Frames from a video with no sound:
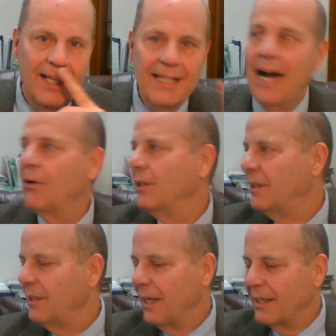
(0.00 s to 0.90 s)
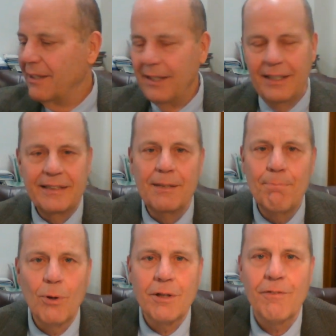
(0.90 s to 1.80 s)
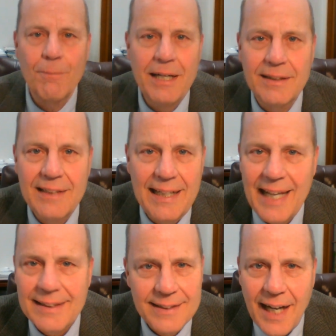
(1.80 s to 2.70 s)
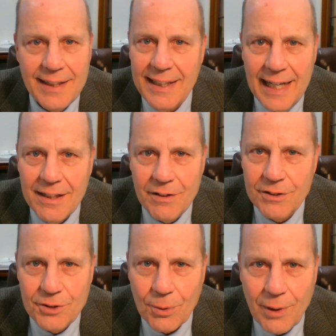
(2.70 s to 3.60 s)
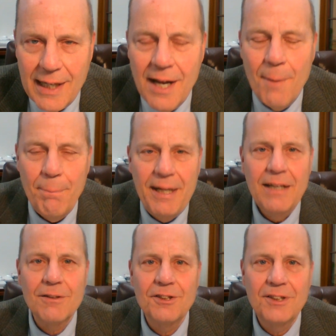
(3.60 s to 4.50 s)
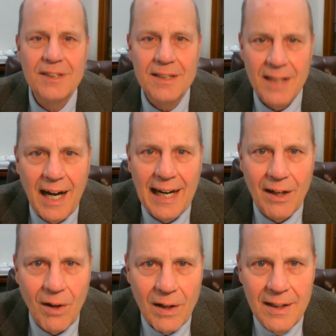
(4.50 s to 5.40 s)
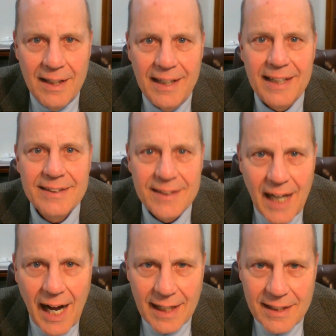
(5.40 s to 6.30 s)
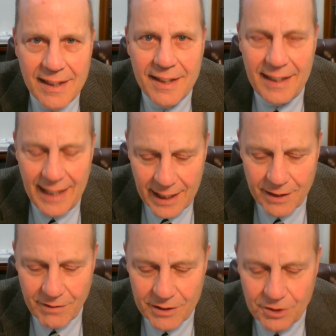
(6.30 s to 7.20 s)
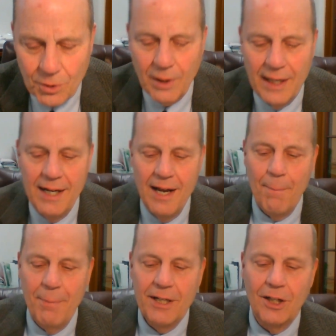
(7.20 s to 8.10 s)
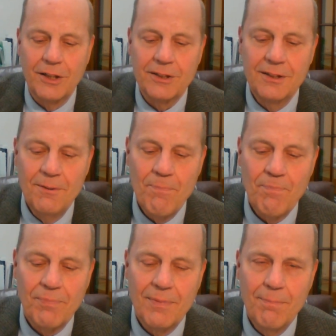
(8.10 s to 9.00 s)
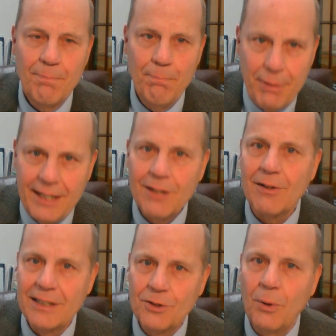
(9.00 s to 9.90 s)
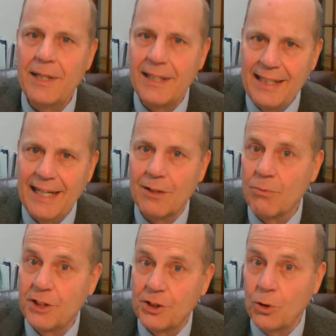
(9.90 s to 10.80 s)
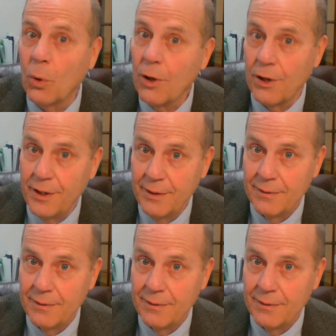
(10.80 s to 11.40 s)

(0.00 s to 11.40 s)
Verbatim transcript: Now, it's important for me to say that's not the end of the story. Peter's denial is not the end of the story because Peter is going to get restored.